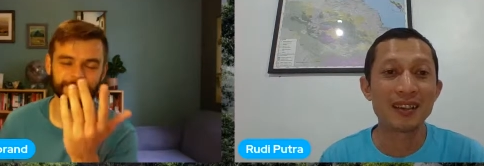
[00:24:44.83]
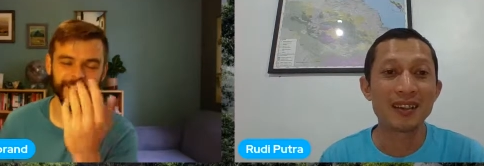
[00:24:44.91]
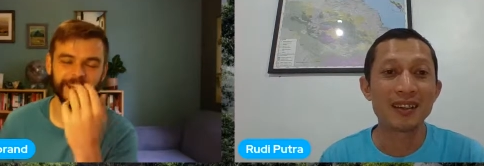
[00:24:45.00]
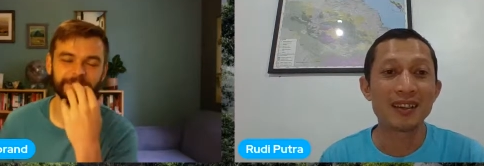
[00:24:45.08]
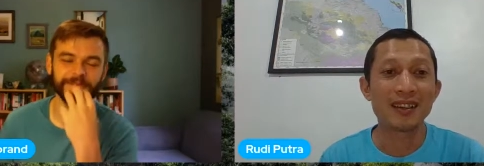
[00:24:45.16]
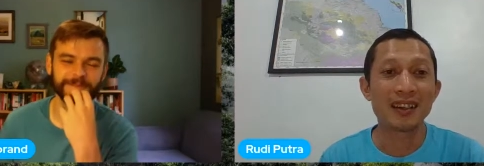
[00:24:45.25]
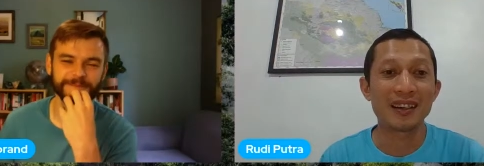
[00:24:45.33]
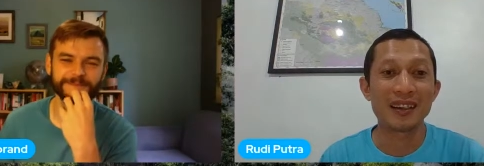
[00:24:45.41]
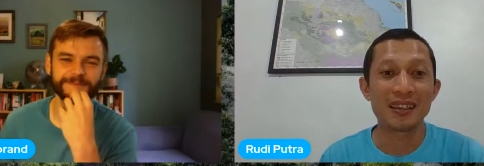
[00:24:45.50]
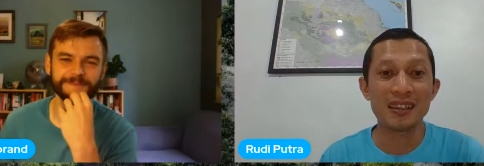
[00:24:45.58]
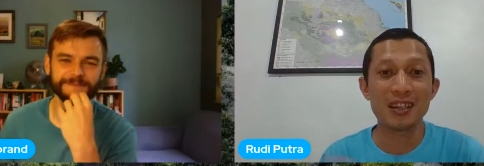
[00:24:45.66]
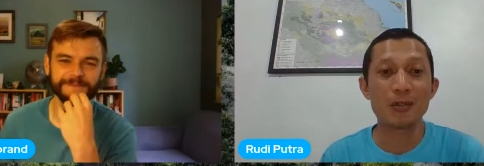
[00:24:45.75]
Speaker 1: Yeah. And
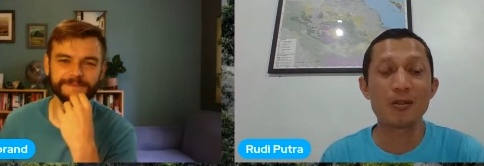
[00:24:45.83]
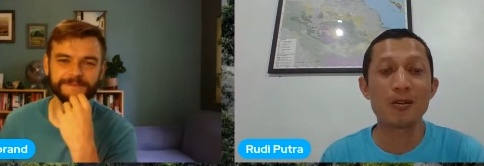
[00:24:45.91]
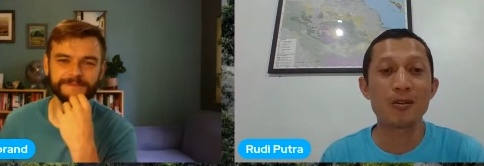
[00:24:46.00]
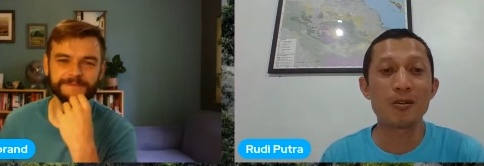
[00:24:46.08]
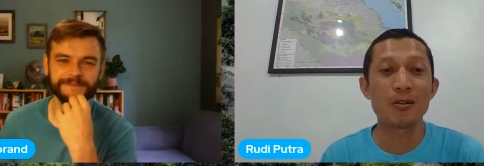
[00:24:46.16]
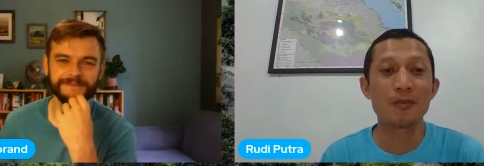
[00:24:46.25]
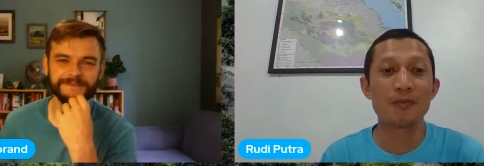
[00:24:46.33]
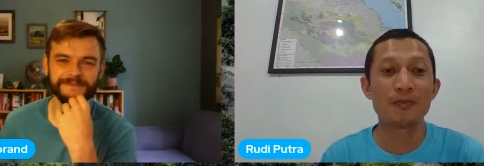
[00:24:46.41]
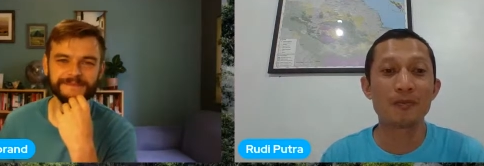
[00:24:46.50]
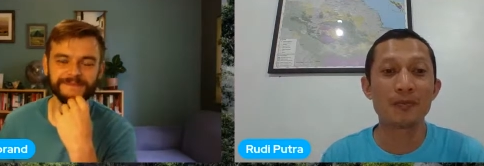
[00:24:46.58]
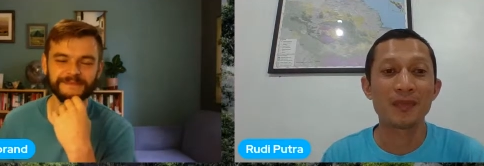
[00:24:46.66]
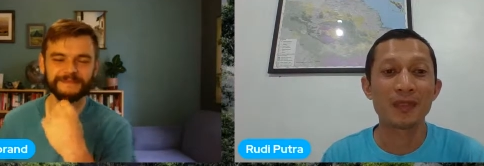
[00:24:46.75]
this is our
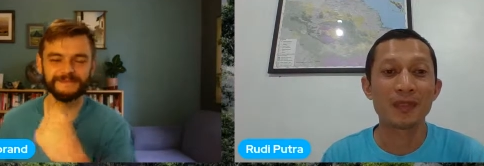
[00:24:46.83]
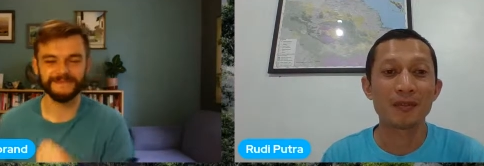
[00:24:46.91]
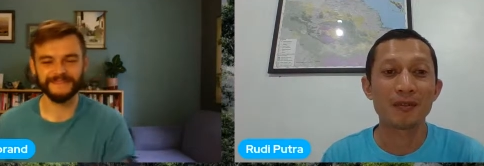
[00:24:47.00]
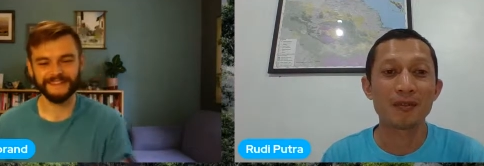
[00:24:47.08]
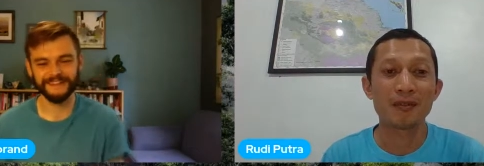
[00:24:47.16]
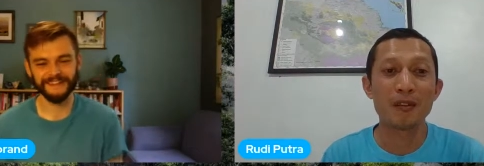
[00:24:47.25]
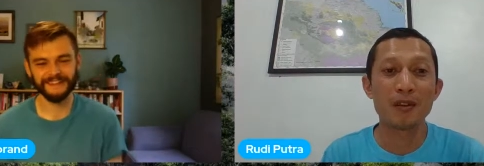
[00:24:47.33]
hope. We